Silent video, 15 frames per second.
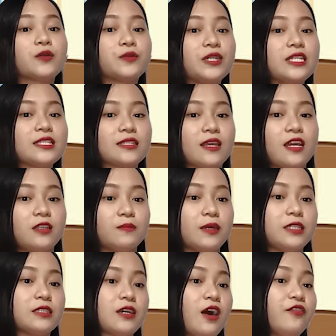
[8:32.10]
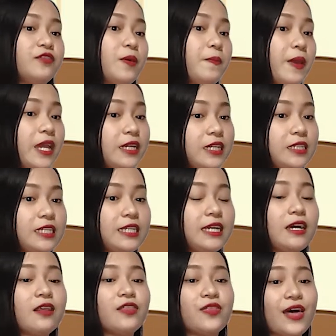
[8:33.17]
restatement of the main idea